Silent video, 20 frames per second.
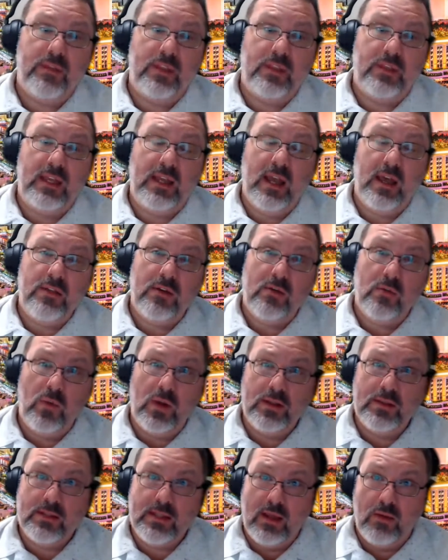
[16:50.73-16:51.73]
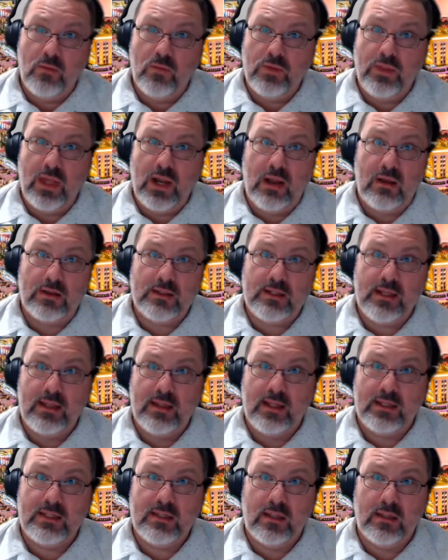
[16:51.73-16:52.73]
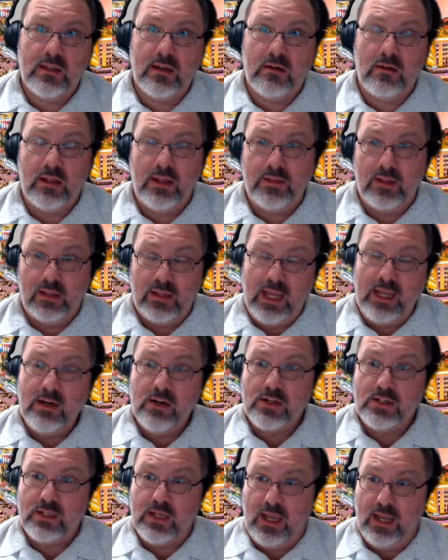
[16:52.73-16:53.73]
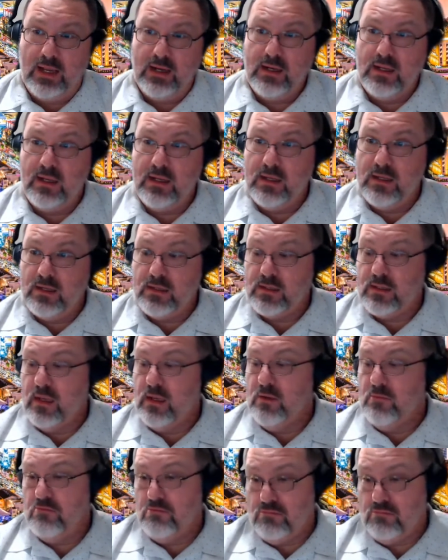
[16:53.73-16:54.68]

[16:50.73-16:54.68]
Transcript: The other ones that I'll say that's a little on the lighter side is